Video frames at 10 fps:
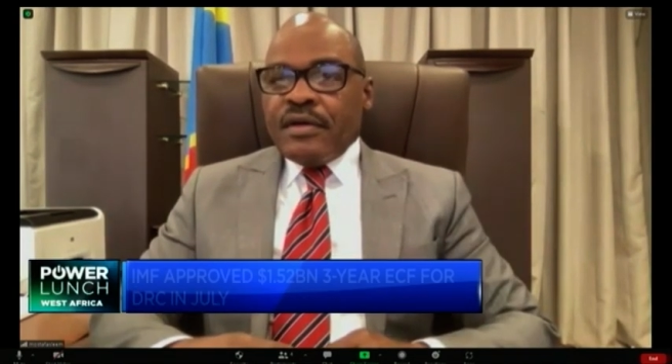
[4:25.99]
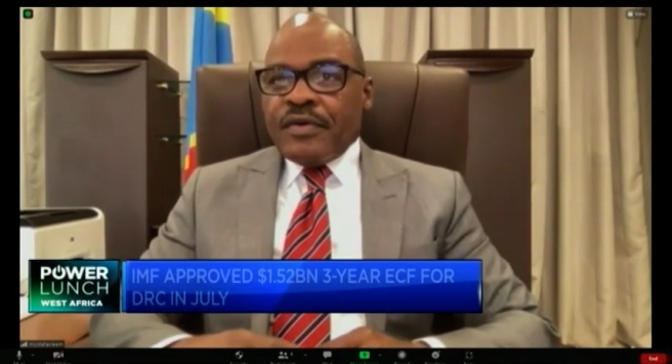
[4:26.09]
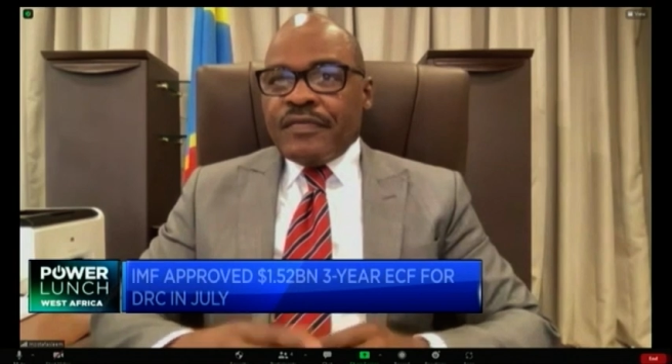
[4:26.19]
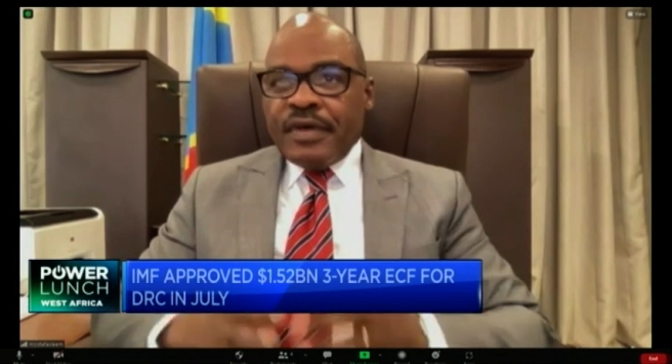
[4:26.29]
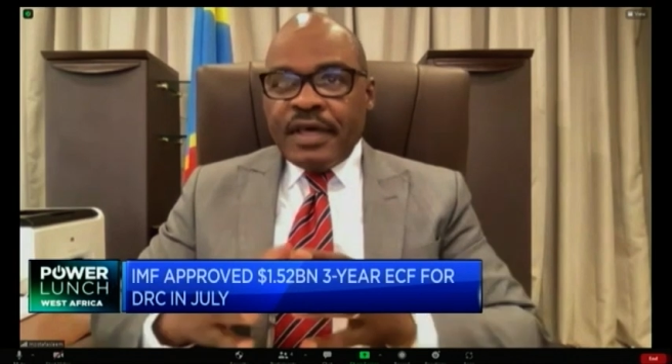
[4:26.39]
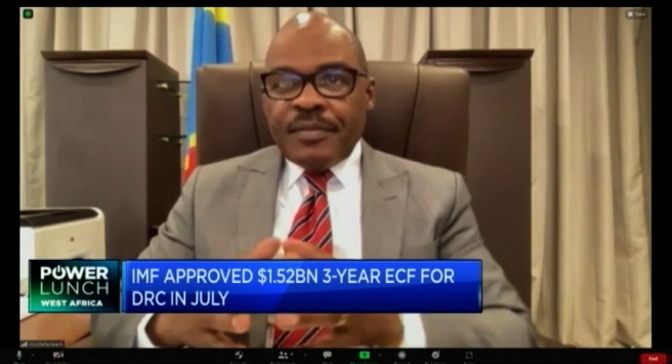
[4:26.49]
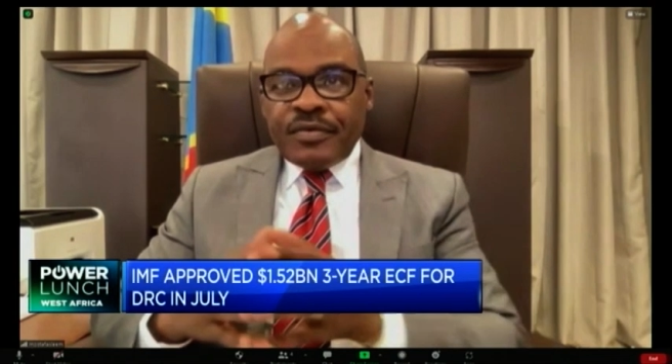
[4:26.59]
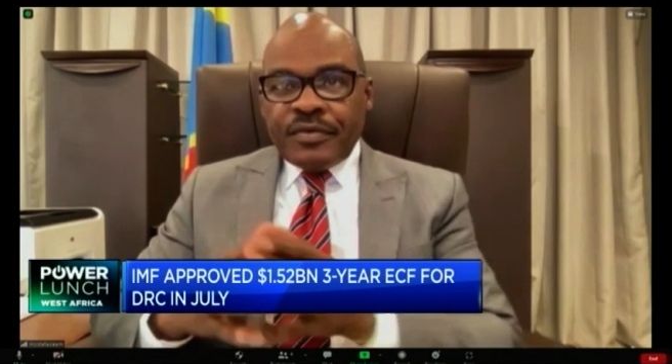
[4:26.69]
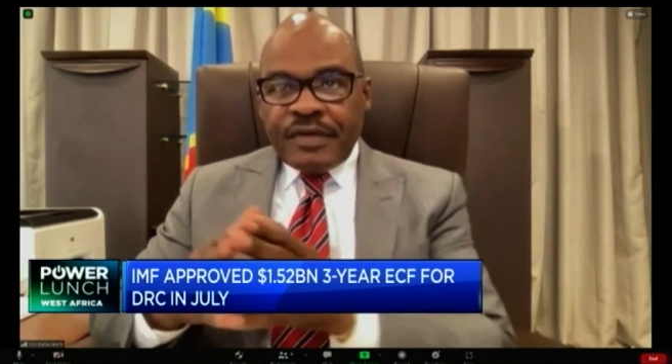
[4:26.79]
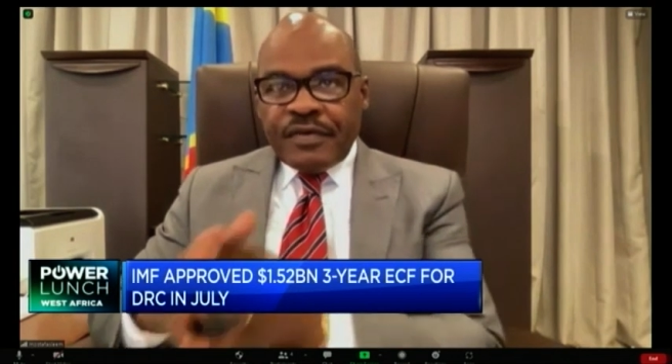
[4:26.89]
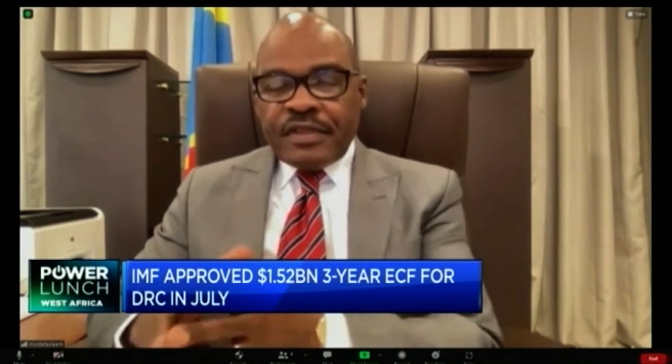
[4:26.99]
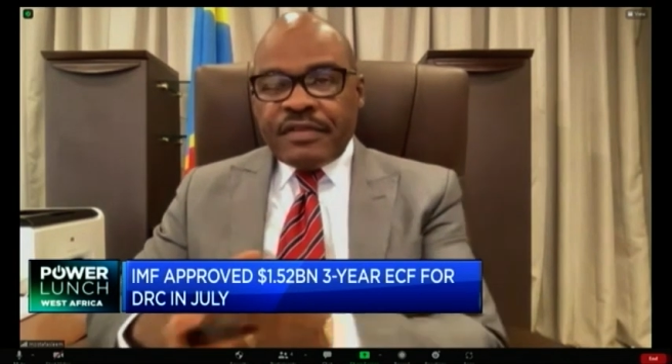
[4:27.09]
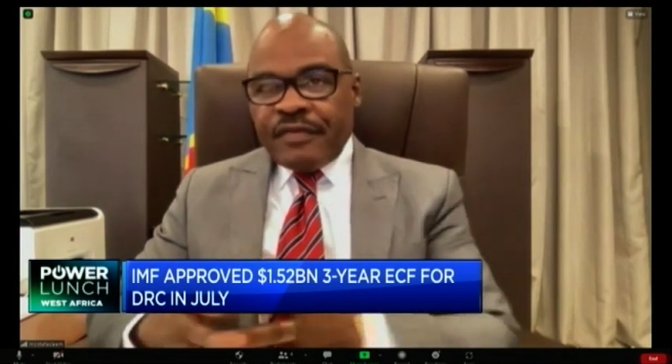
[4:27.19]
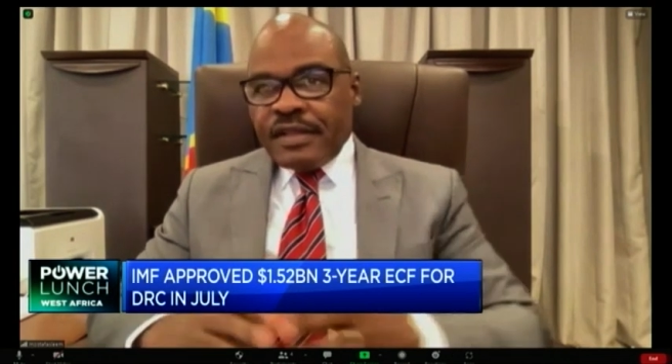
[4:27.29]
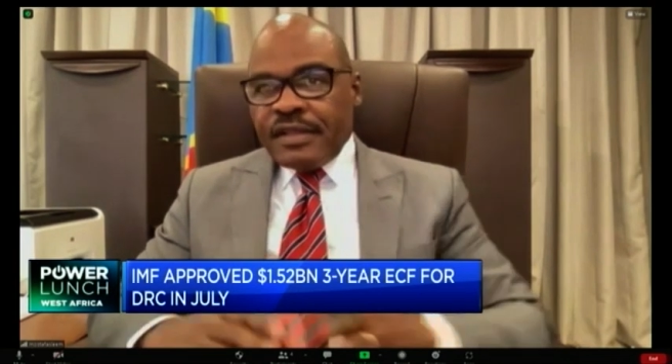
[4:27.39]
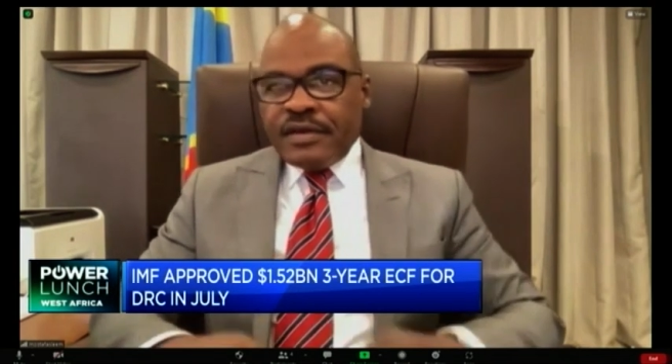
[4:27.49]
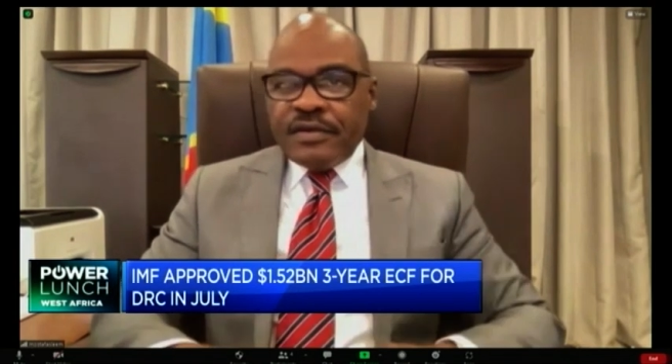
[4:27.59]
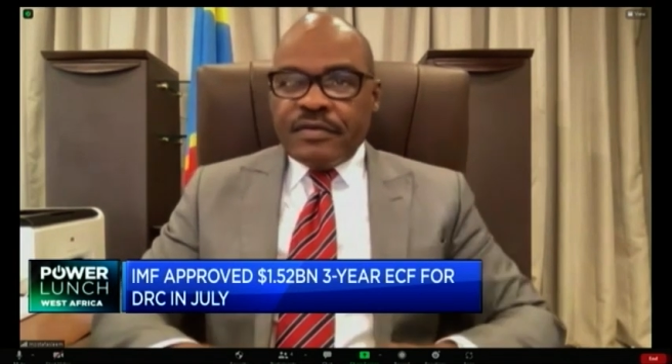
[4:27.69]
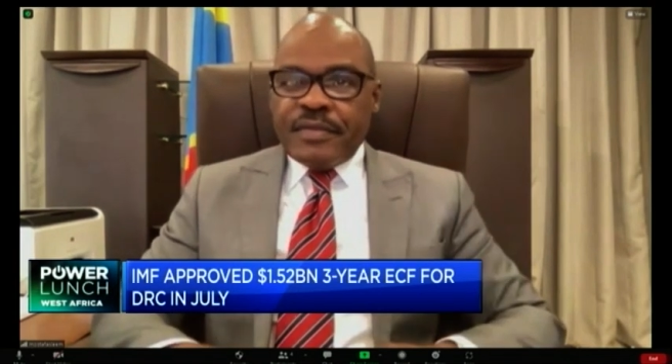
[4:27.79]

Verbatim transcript: with the aim to diversify the economy.